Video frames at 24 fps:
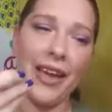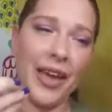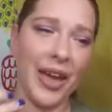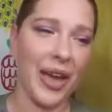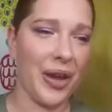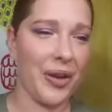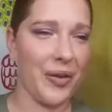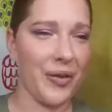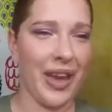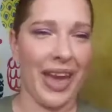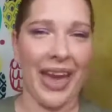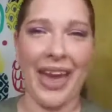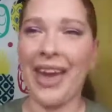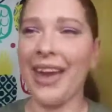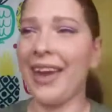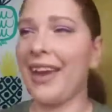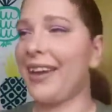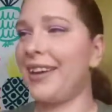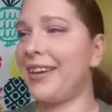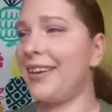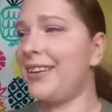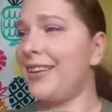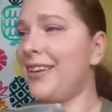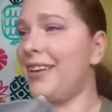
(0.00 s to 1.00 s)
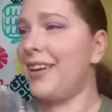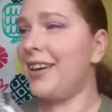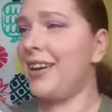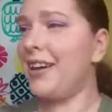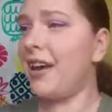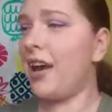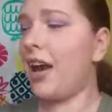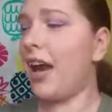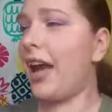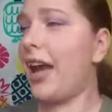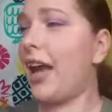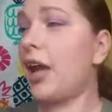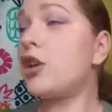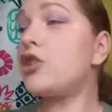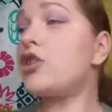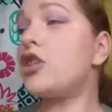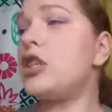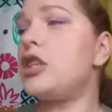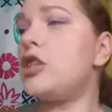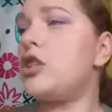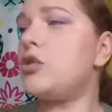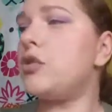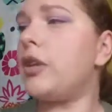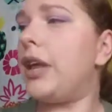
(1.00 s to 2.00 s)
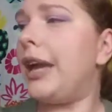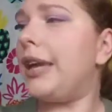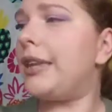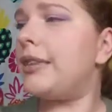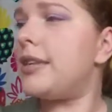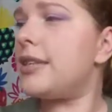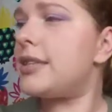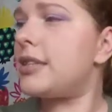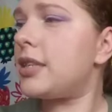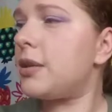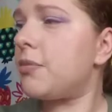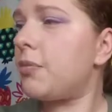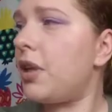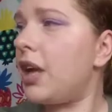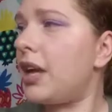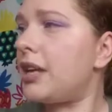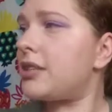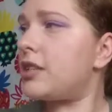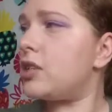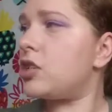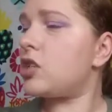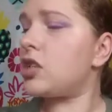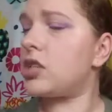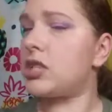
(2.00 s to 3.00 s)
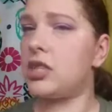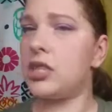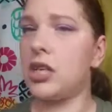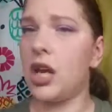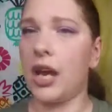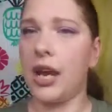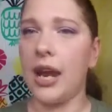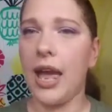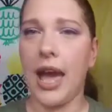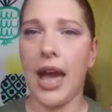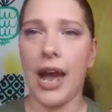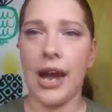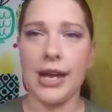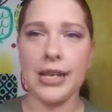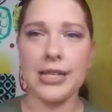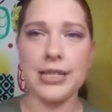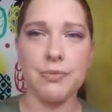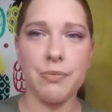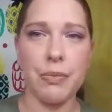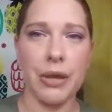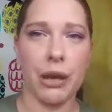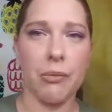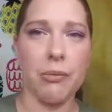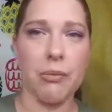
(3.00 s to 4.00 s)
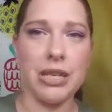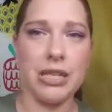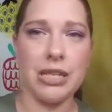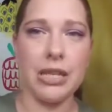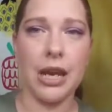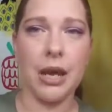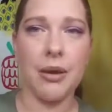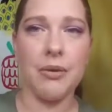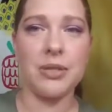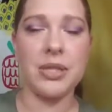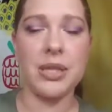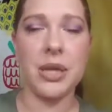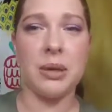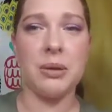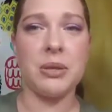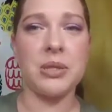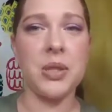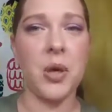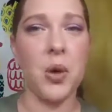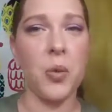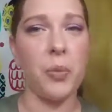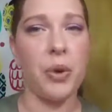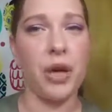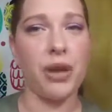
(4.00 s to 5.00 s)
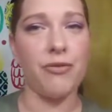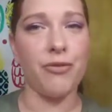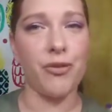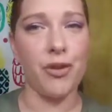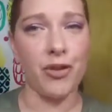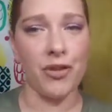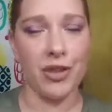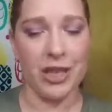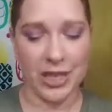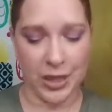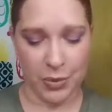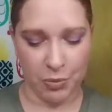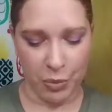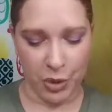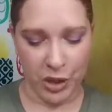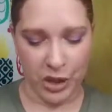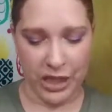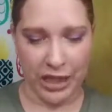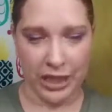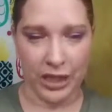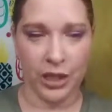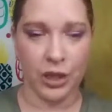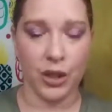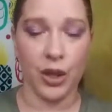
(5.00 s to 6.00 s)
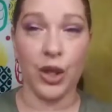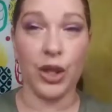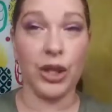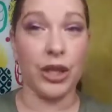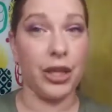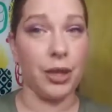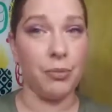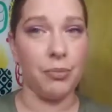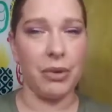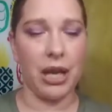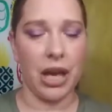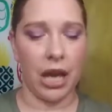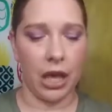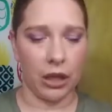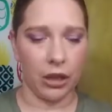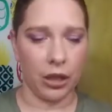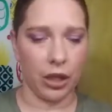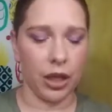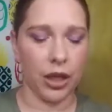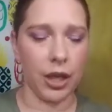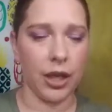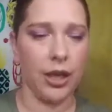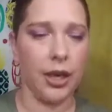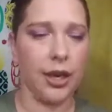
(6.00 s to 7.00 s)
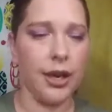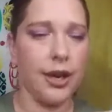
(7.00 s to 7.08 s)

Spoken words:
Okay, I actually do like this lip gloss. It's just not as pigmented as I was hoping for this particular lip color.